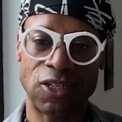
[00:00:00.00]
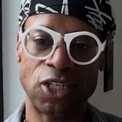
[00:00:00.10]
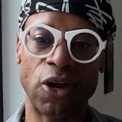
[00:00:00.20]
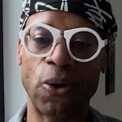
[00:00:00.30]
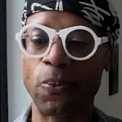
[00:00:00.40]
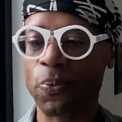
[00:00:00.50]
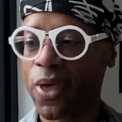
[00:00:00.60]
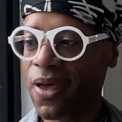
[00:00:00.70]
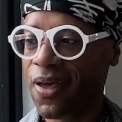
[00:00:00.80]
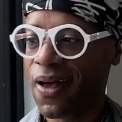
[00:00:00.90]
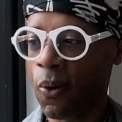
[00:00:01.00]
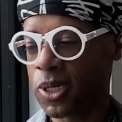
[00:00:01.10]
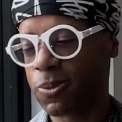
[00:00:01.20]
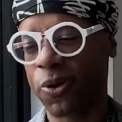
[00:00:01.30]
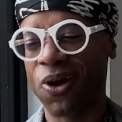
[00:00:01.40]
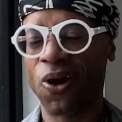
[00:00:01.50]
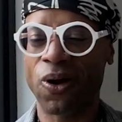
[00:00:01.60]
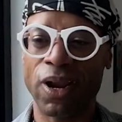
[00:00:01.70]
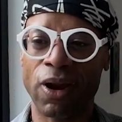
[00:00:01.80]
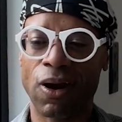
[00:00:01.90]
show, I whisper in
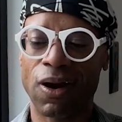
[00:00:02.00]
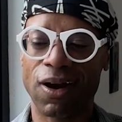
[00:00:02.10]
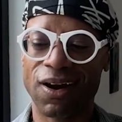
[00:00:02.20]
her ear,